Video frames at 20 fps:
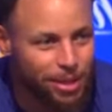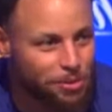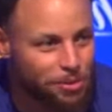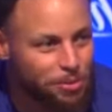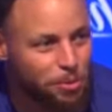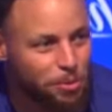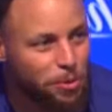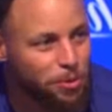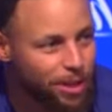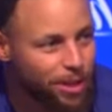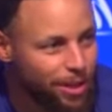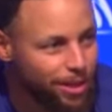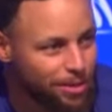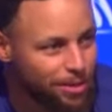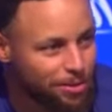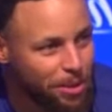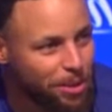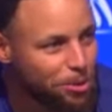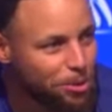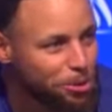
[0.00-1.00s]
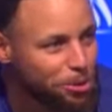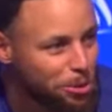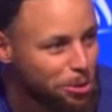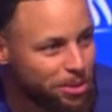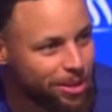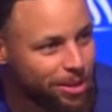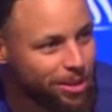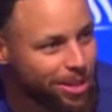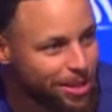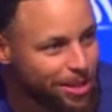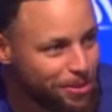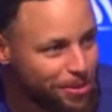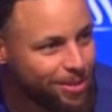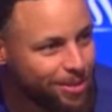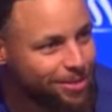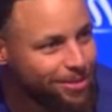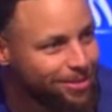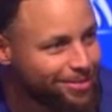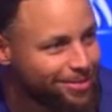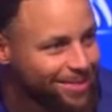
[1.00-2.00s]
was moving out of my dorm at
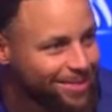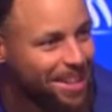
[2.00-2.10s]
Davidson.